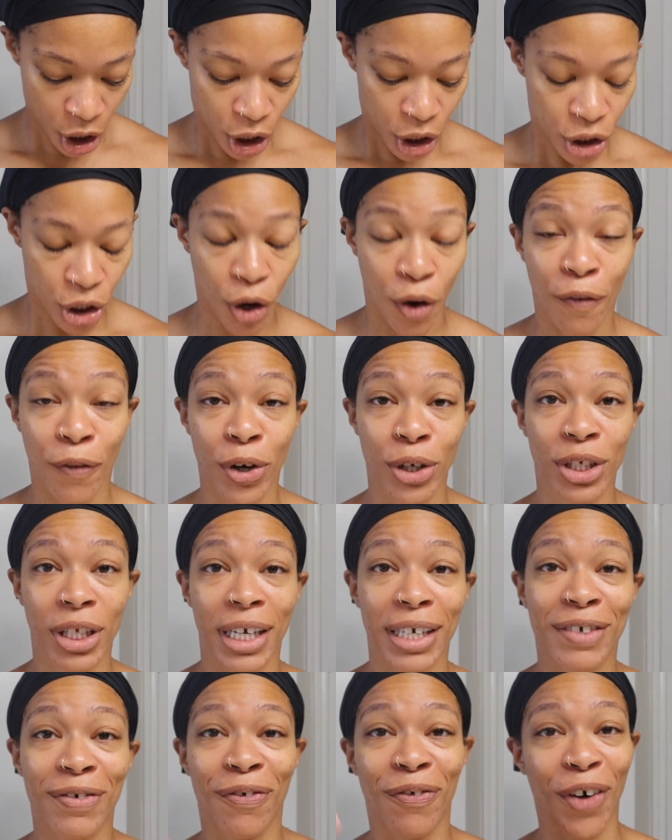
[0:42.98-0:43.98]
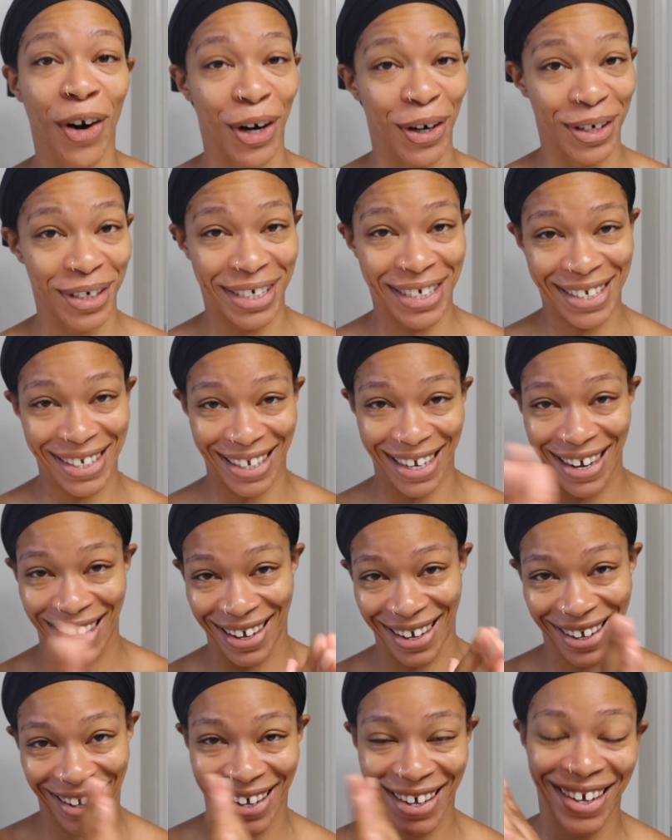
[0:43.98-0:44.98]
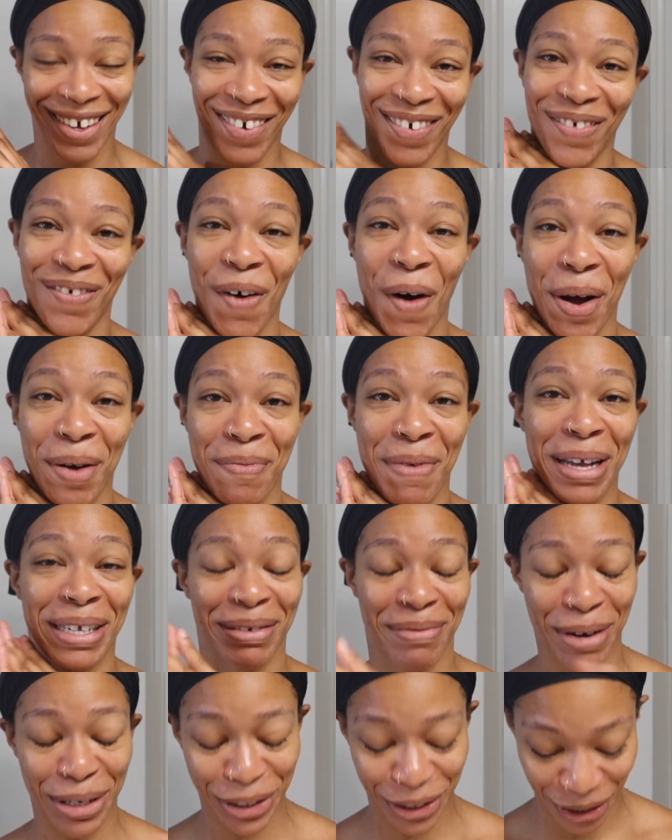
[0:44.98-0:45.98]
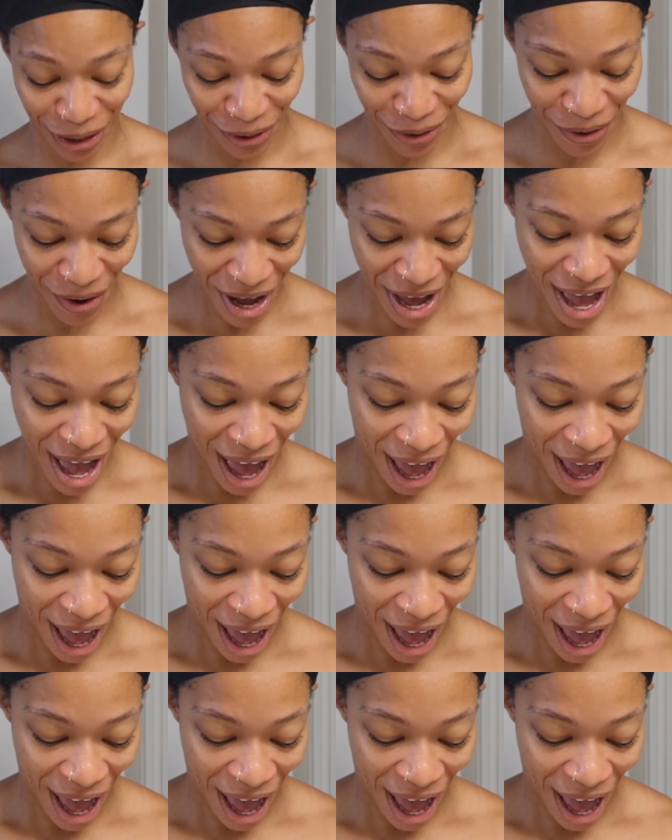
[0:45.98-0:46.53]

So first things first, welcome back to my channel.